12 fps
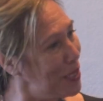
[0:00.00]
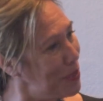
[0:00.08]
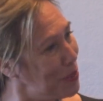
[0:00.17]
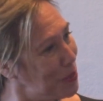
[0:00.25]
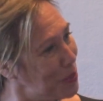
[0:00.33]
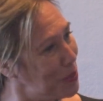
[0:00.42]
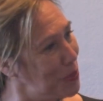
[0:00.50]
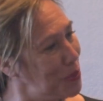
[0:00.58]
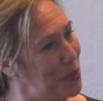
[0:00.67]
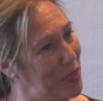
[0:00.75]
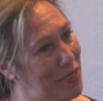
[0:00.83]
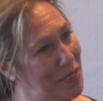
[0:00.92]
tell your
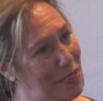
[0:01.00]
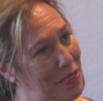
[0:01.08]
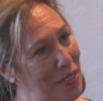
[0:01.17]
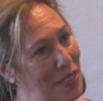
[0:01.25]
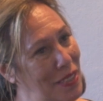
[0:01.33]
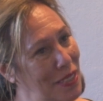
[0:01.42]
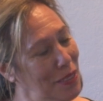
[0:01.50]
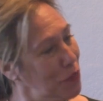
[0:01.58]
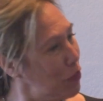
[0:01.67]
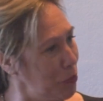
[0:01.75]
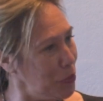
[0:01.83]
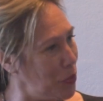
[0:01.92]
story, it's
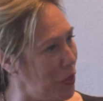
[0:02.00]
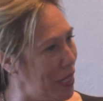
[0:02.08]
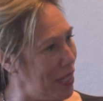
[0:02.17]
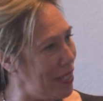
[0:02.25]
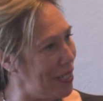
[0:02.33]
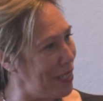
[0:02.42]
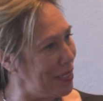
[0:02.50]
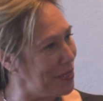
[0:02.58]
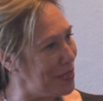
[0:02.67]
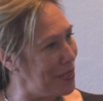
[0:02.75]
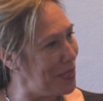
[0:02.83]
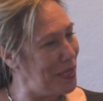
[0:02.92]
from your
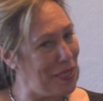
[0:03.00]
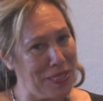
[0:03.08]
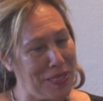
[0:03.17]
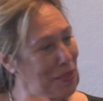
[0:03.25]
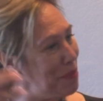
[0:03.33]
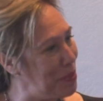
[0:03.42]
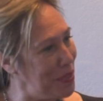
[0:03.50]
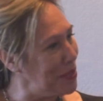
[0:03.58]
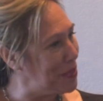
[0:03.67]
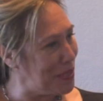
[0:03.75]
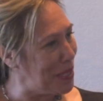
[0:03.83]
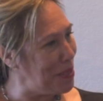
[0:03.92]
heart. It can be the
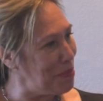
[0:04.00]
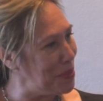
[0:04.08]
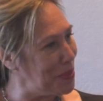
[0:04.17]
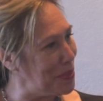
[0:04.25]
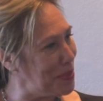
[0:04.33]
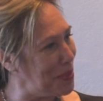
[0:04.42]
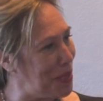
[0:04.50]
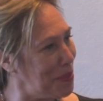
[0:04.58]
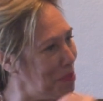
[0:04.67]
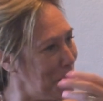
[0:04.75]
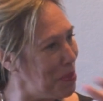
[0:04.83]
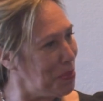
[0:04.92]
same as
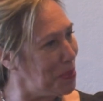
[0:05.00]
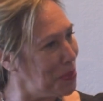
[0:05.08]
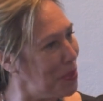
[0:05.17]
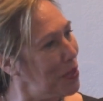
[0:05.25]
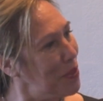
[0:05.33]
other people all